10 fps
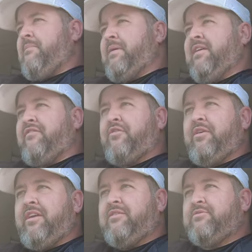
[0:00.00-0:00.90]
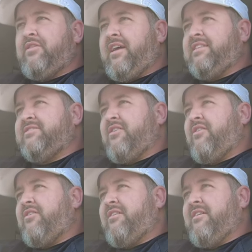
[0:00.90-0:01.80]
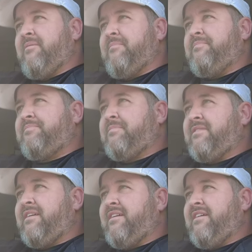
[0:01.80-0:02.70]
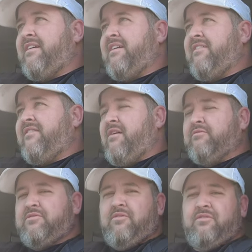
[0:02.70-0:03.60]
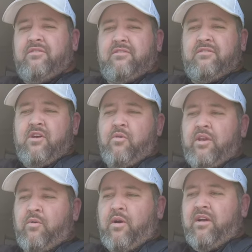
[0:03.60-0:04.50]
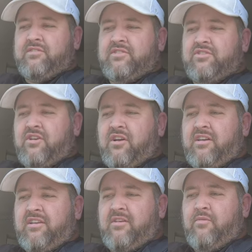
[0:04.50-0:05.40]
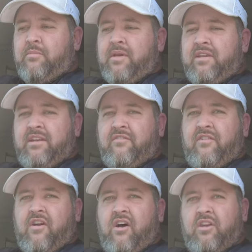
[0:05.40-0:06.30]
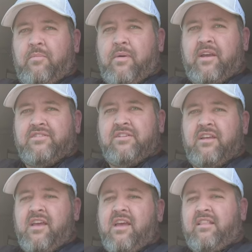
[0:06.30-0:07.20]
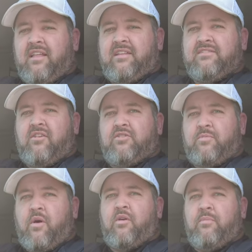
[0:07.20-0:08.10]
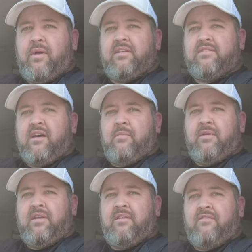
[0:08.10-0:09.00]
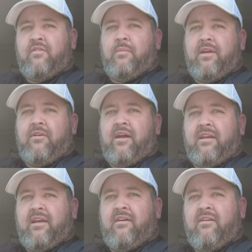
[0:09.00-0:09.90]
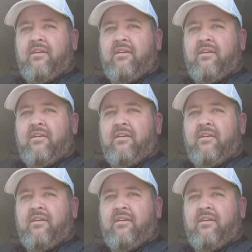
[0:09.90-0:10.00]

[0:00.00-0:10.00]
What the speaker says: I've been here for 3 years with Landstar. I was gonna go anywhere else in trucking, it would be a different occupation. Landstar is probably the best company for me right now.